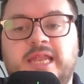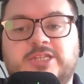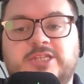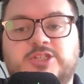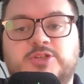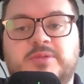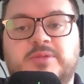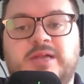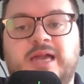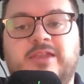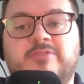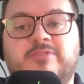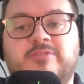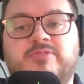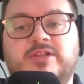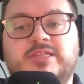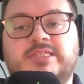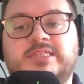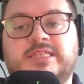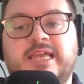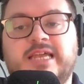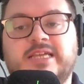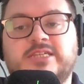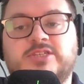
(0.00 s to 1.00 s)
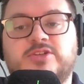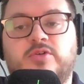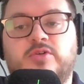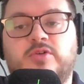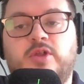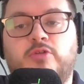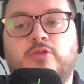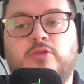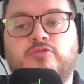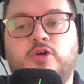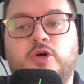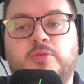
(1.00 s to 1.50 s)
Next up, Callan Rydz takes
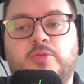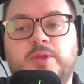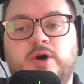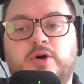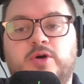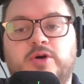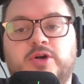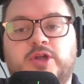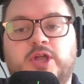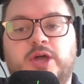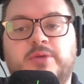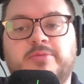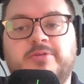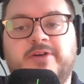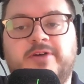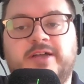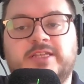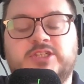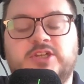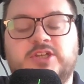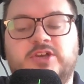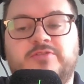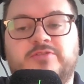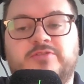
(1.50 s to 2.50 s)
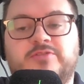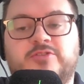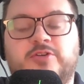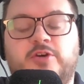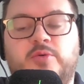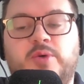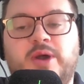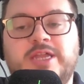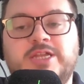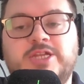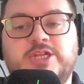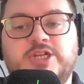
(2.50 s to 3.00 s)
on Romeo Grbavac of
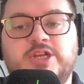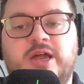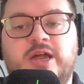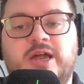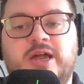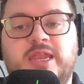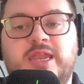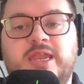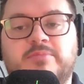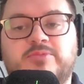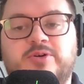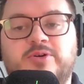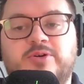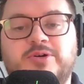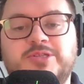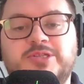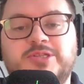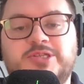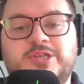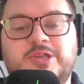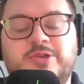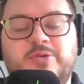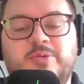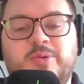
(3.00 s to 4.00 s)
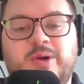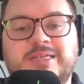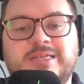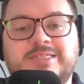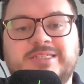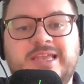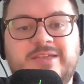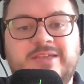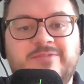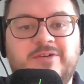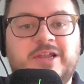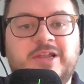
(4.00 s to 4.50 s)
Croatia, and I'm going to
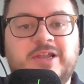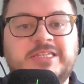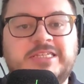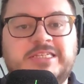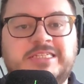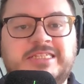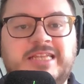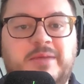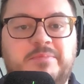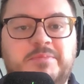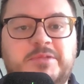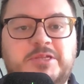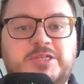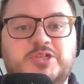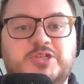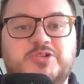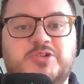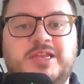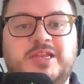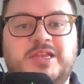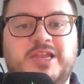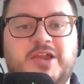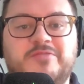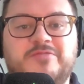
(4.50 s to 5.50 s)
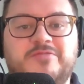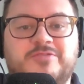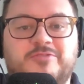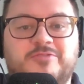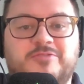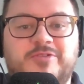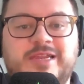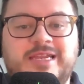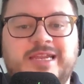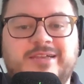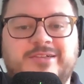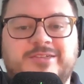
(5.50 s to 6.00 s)
see if I can snap this streak of
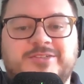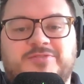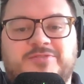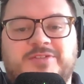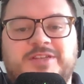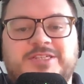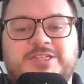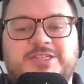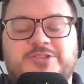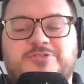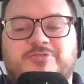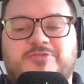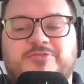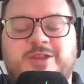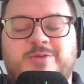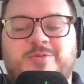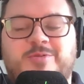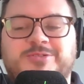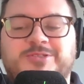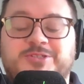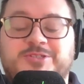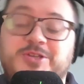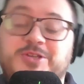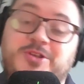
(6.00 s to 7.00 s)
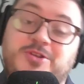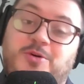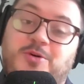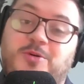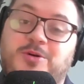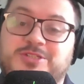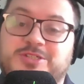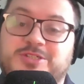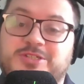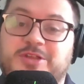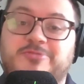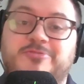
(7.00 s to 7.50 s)
3-0s finishing 3-1. So you know
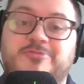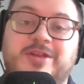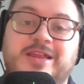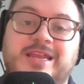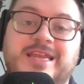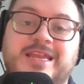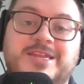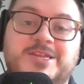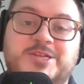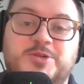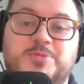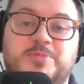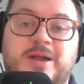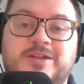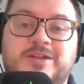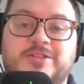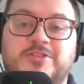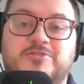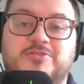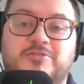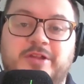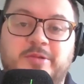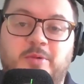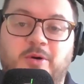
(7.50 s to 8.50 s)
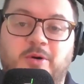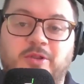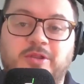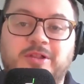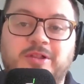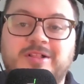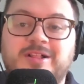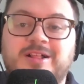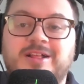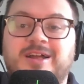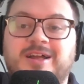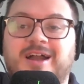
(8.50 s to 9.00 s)
what to do, really. You should back the 3-1.